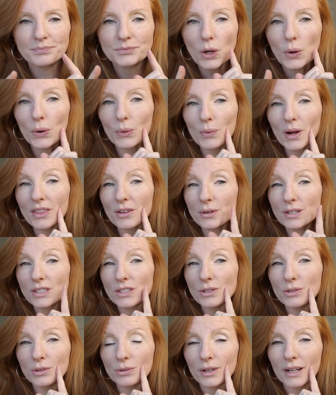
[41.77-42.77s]
or whether it's
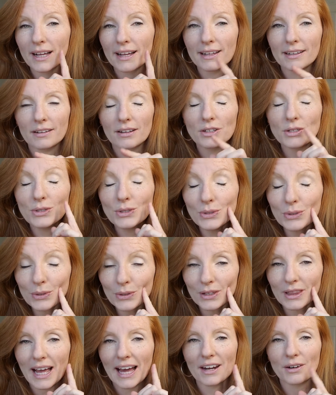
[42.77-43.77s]

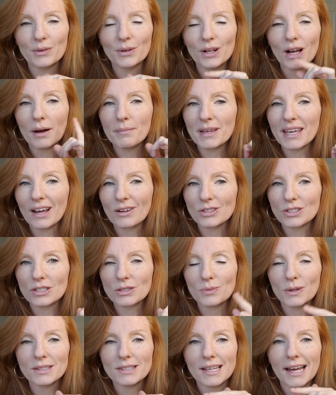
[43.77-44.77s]
unilateral, coming out just
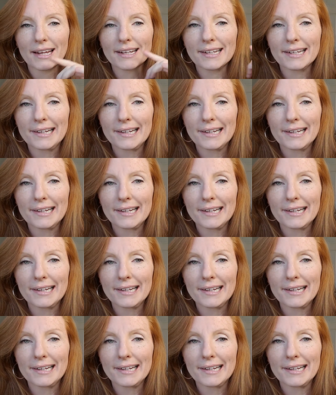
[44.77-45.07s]
one side.